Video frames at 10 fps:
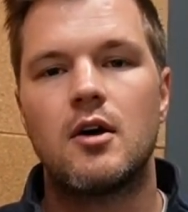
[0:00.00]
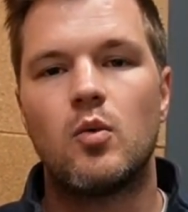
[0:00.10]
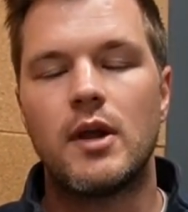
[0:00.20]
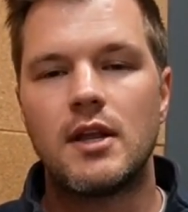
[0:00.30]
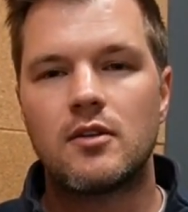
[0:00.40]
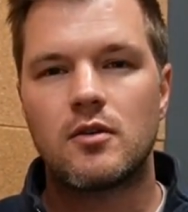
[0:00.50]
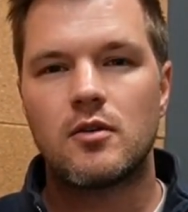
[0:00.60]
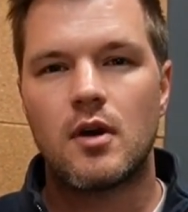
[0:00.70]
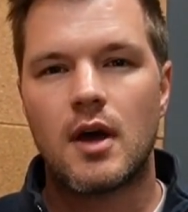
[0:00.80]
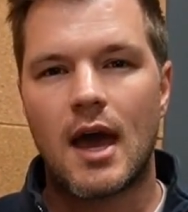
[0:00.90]
We need
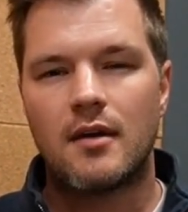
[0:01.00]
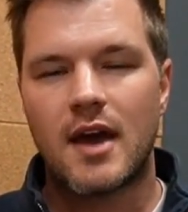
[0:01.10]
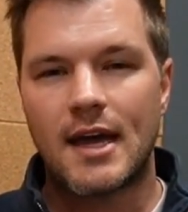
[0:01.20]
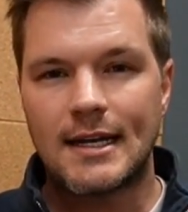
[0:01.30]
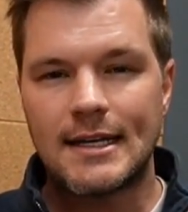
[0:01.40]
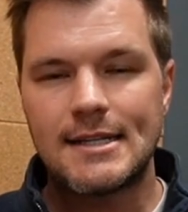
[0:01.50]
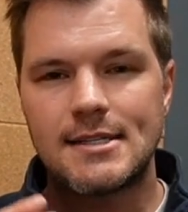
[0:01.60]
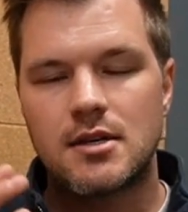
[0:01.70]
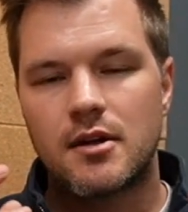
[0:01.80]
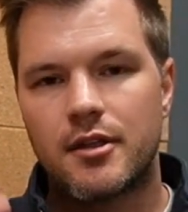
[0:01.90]
to have at
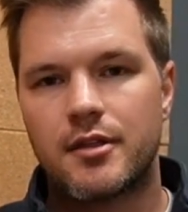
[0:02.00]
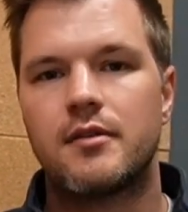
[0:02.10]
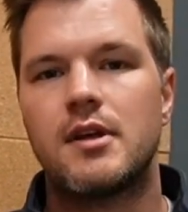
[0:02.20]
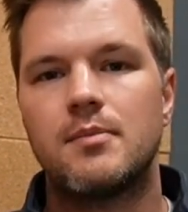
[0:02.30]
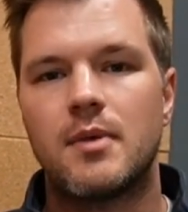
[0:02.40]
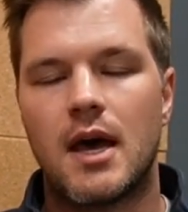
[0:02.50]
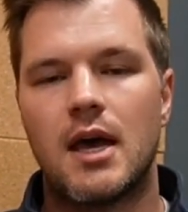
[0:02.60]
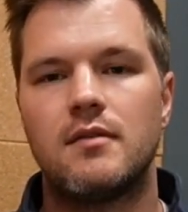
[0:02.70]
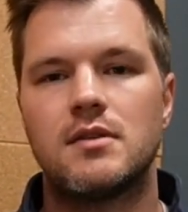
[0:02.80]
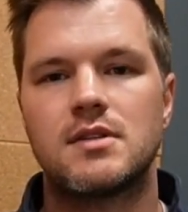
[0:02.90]
least three
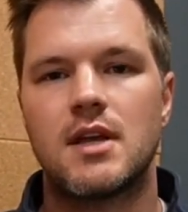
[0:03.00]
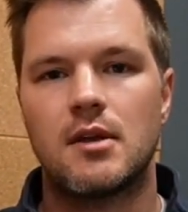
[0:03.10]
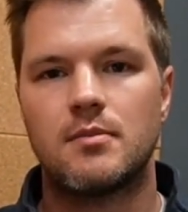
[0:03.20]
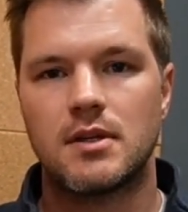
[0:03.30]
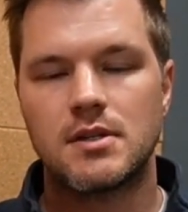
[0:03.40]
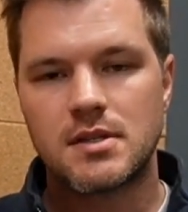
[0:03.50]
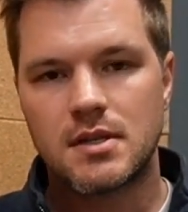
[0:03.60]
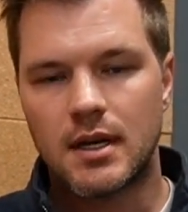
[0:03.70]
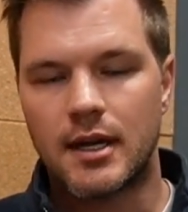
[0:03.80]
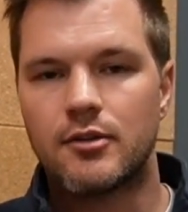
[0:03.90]
behavior statements
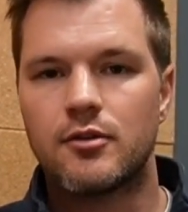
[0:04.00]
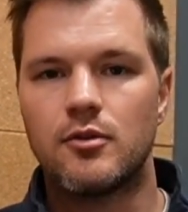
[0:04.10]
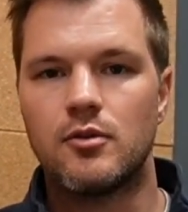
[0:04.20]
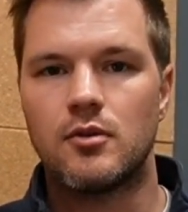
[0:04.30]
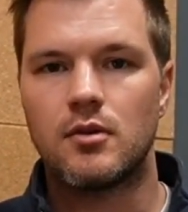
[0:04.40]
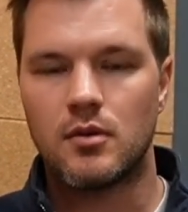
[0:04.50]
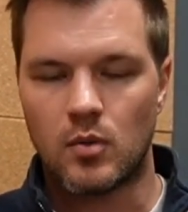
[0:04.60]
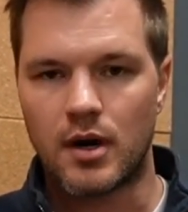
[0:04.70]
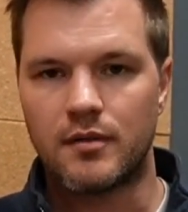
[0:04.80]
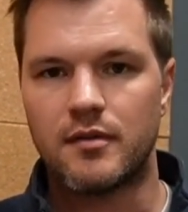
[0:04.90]
linked to
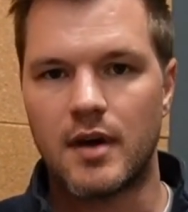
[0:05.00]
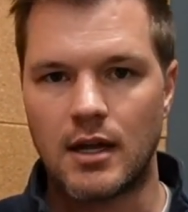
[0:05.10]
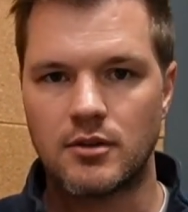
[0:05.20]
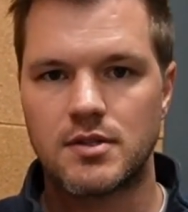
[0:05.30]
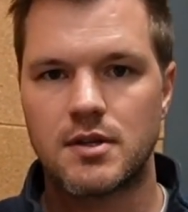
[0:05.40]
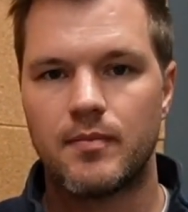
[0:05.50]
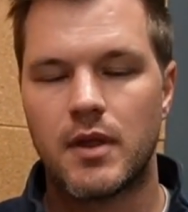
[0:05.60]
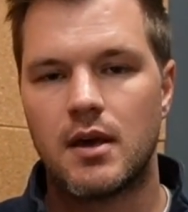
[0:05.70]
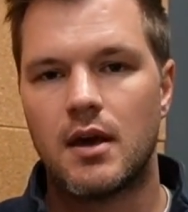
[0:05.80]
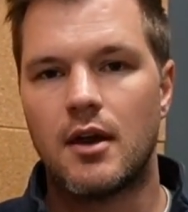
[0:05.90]
one of the values.
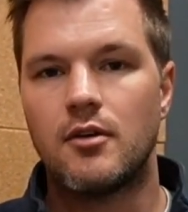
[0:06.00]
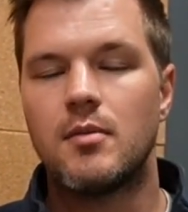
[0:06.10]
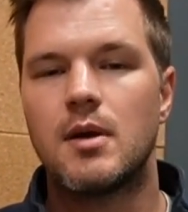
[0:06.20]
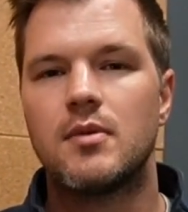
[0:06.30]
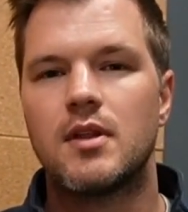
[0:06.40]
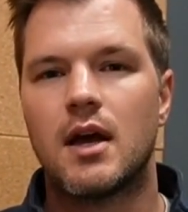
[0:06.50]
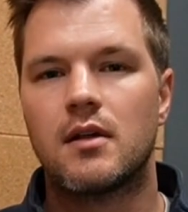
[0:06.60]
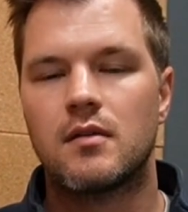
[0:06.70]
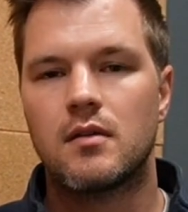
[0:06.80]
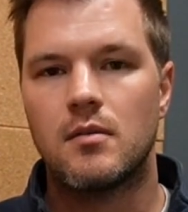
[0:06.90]
And remember
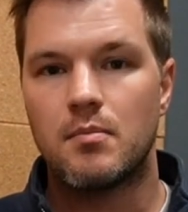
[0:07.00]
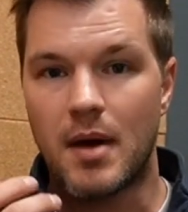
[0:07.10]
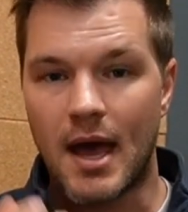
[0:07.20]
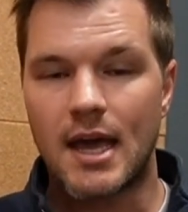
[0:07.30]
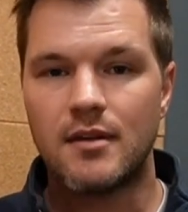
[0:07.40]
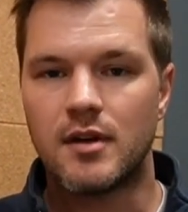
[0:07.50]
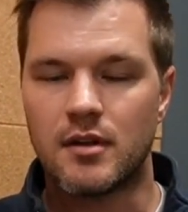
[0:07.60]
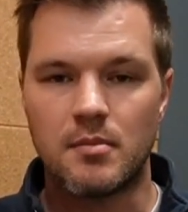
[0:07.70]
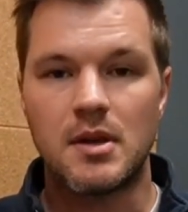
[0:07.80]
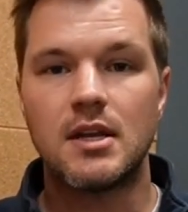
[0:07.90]
that behavior,
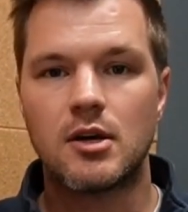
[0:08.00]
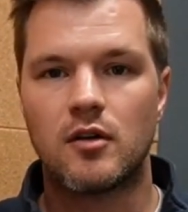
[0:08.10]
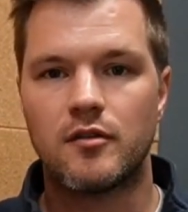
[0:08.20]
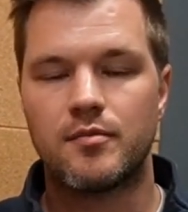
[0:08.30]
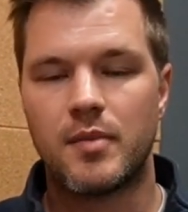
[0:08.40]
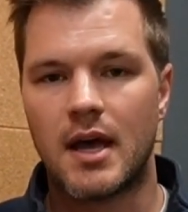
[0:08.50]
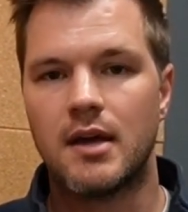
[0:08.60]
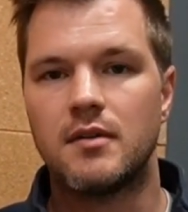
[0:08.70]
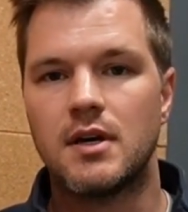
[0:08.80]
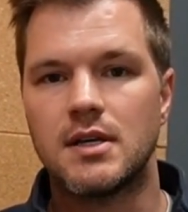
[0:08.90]
the meaning of
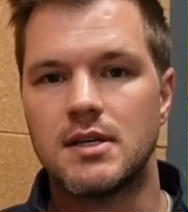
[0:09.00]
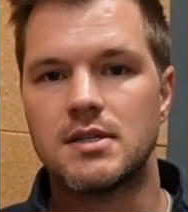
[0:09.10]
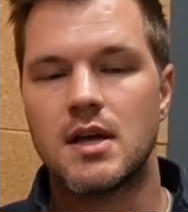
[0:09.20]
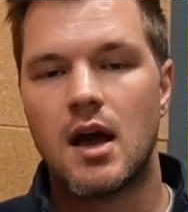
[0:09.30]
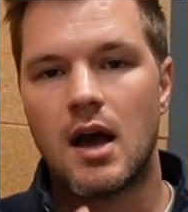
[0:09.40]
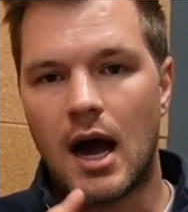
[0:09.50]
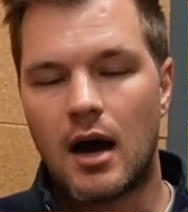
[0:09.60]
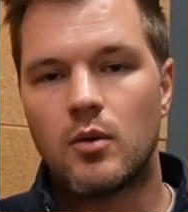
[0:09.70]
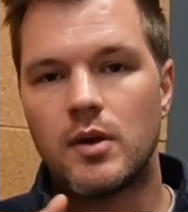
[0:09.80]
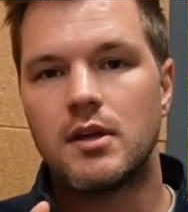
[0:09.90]
behavior is
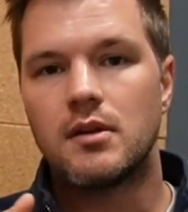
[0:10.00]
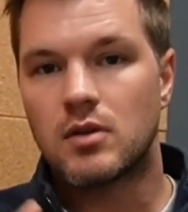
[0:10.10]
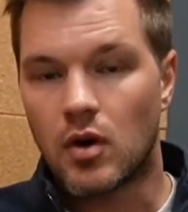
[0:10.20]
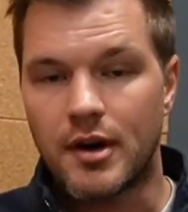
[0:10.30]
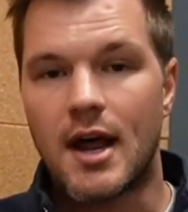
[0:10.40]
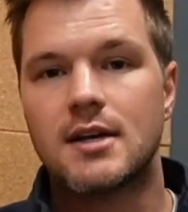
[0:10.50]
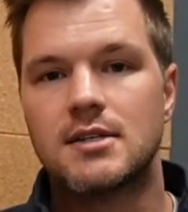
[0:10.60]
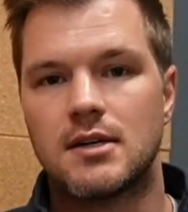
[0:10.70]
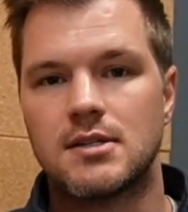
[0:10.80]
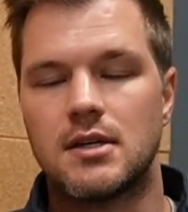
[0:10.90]
how we conduct
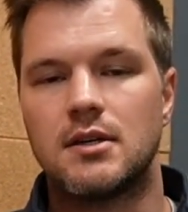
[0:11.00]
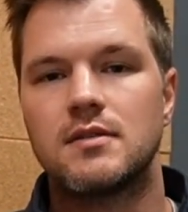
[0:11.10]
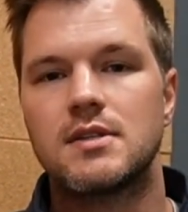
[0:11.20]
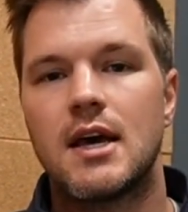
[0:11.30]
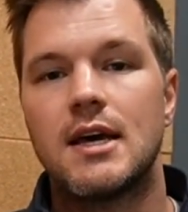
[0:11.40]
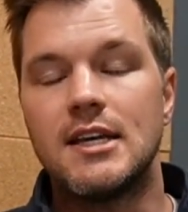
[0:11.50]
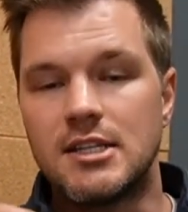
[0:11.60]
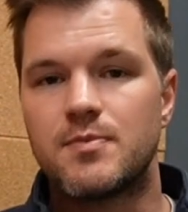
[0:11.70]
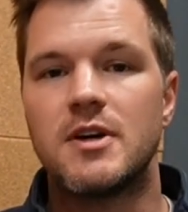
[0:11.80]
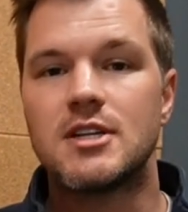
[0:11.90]
ourselves,
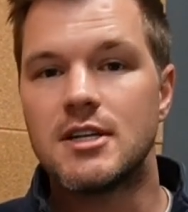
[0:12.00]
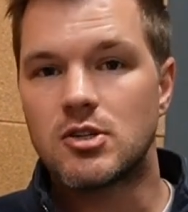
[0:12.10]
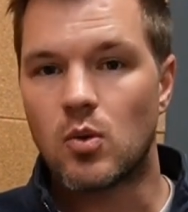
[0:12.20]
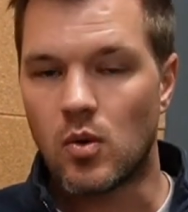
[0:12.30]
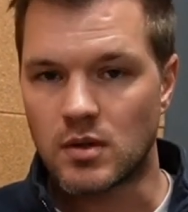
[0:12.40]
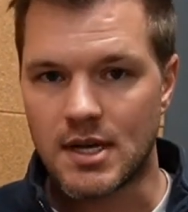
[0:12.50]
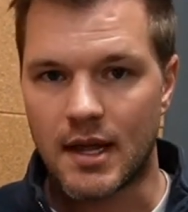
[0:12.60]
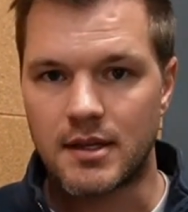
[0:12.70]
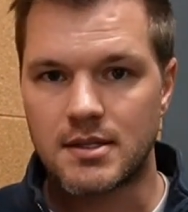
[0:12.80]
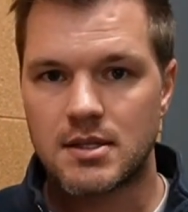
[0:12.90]
especially towards
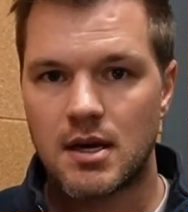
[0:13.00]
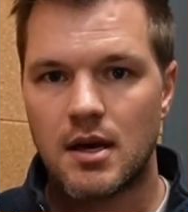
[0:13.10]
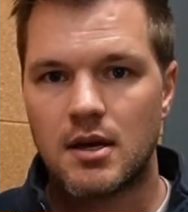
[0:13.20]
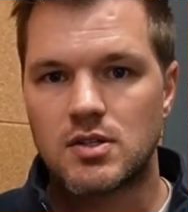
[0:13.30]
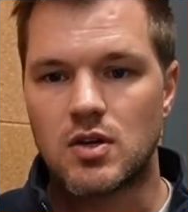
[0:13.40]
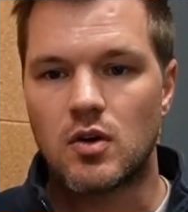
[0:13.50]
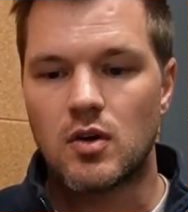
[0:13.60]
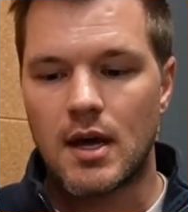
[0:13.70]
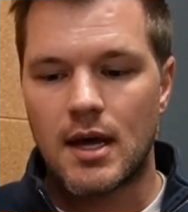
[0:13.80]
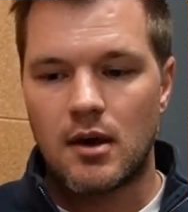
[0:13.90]
others. So
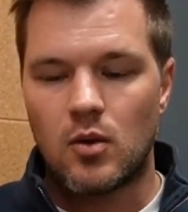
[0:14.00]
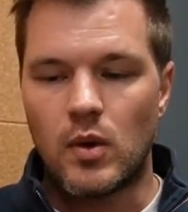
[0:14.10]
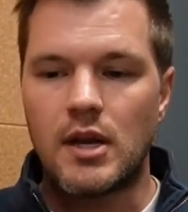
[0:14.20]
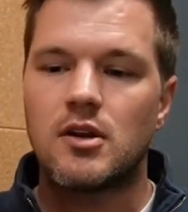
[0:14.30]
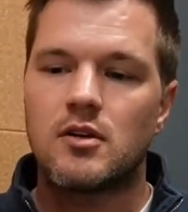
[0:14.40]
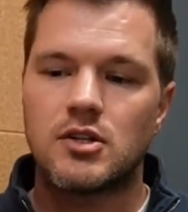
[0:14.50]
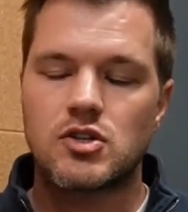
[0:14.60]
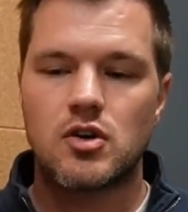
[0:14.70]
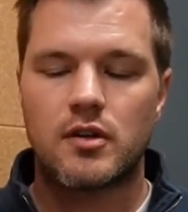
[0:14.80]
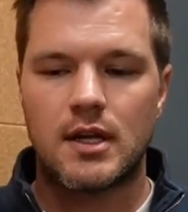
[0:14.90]
we need to
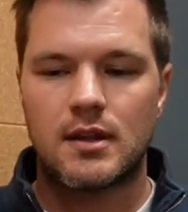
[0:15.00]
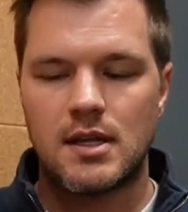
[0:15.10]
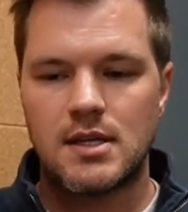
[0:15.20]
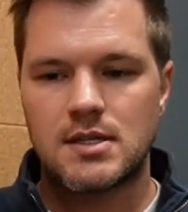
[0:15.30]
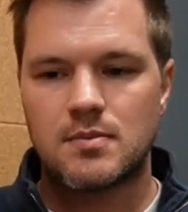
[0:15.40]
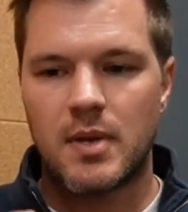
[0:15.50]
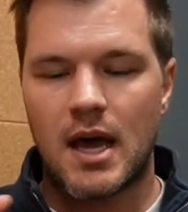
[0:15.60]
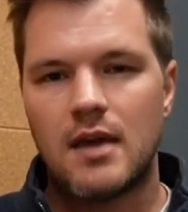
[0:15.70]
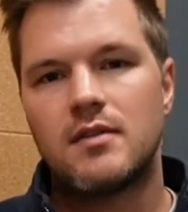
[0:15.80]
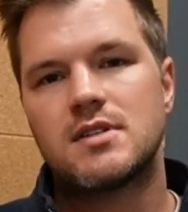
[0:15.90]
ensure that these
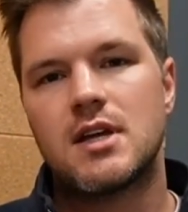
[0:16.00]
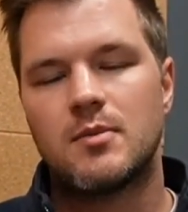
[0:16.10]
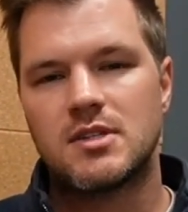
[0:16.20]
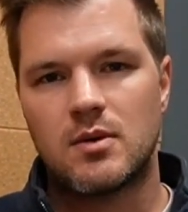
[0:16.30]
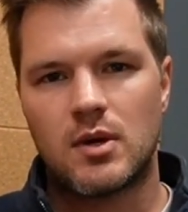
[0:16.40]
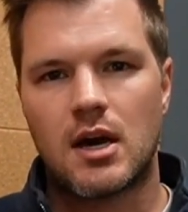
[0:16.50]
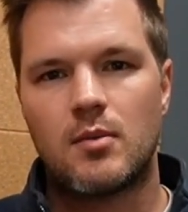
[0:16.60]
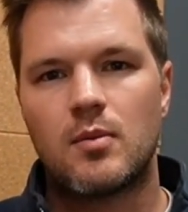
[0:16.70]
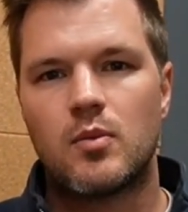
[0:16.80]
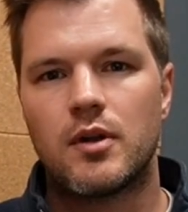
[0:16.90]
behavior statements that we come
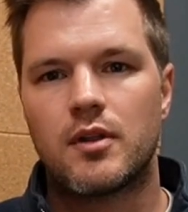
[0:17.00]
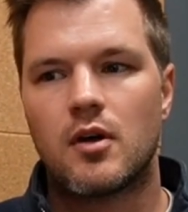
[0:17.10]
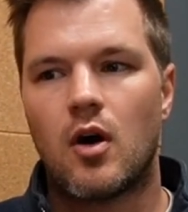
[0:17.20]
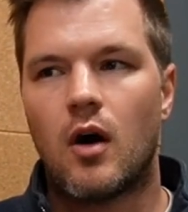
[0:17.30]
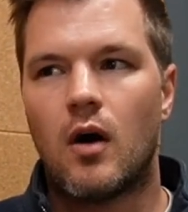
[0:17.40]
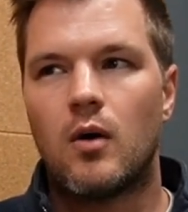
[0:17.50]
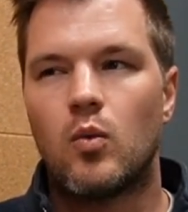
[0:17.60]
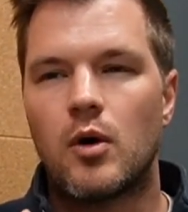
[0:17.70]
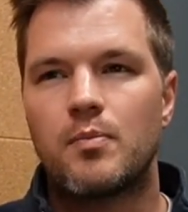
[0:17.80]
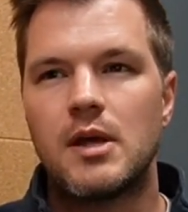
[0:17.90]
up with are
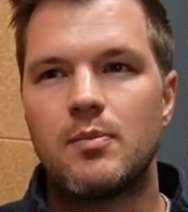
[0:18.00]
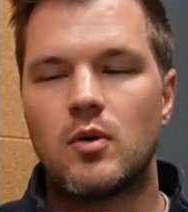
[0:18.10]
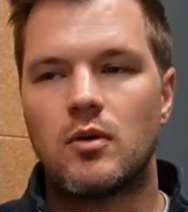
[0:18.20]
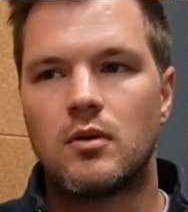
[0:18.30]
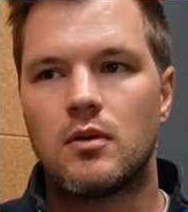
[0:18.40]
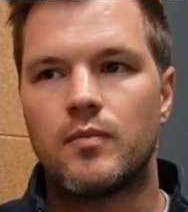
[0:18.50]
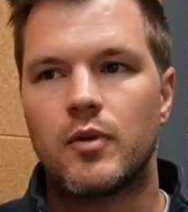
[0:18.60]
what people,